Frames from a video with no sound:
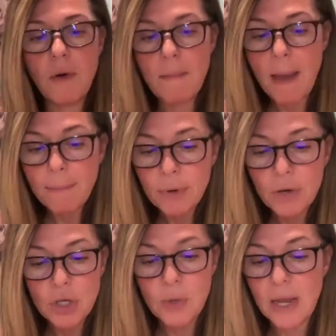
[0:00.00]
a member,
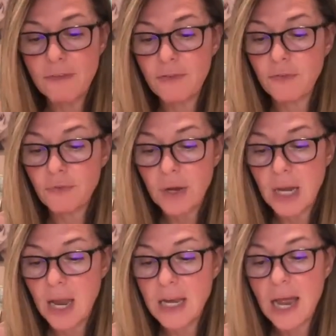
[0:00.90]
you get it for
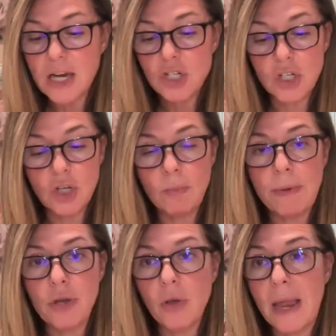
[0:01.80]
free, and actually you,
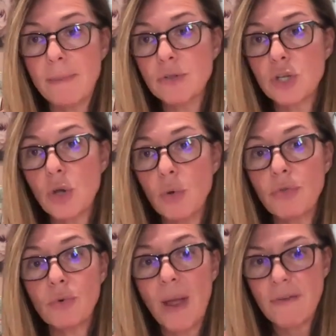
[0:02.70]
you're able to go
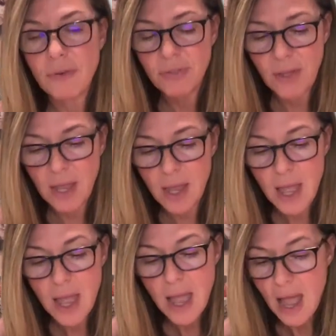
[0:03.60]
through everything,
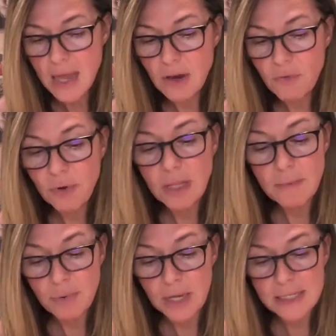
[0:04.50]
and it really
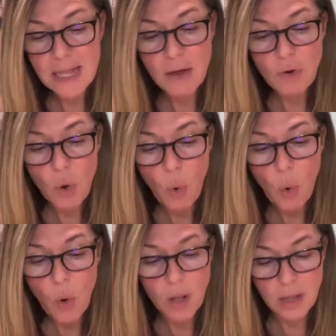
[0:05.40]
breaks down
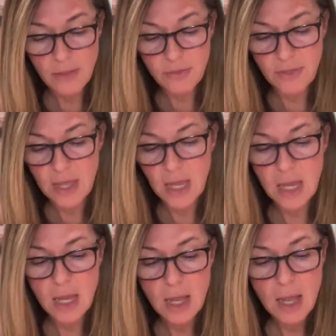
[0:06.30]
all
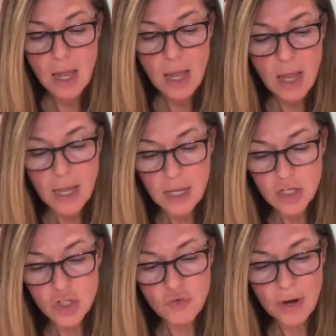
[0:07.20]
the
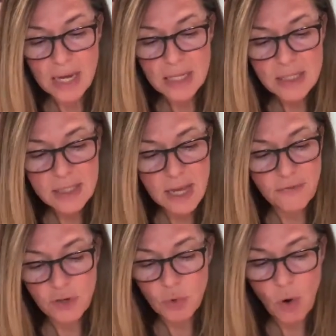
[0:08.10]
strains.
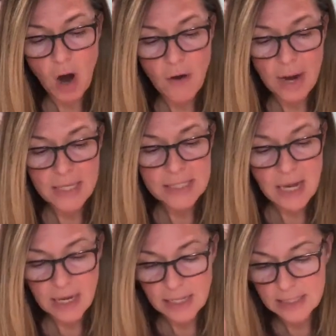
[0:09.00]
If you are a
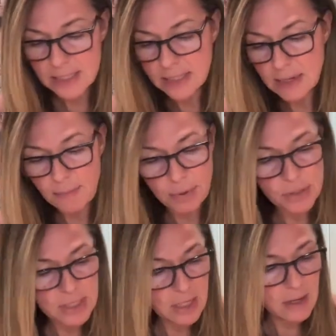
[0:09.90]
science
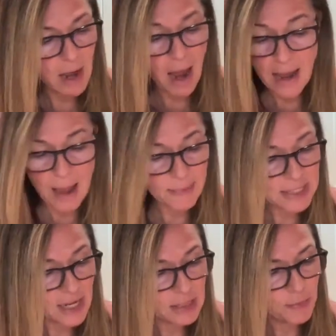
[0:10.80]
person, I am a
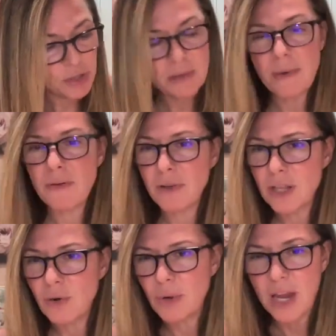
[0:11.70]
science person, but I really
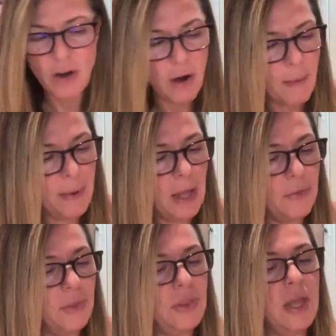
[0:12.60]
don't care
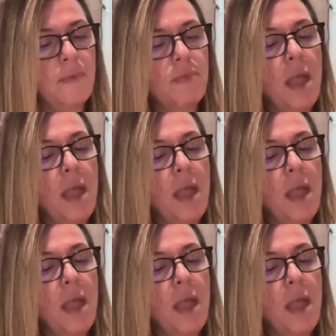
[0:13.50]
about the